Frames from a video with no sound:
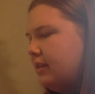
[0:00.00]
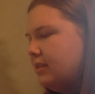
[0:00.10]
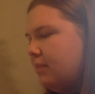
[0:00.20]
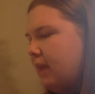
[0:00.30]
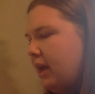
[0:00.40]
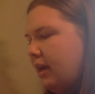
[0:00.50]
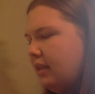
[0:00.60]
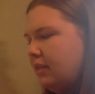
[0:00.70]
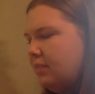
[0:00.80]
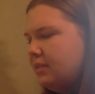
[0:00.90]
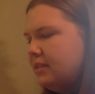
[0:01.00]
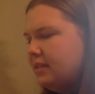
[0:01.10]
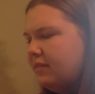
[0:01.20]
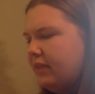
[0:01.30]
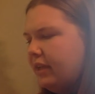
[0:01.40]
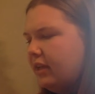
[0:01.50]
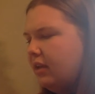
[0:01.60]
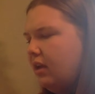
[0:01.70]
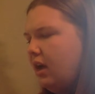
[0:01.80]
spot in the Pacific,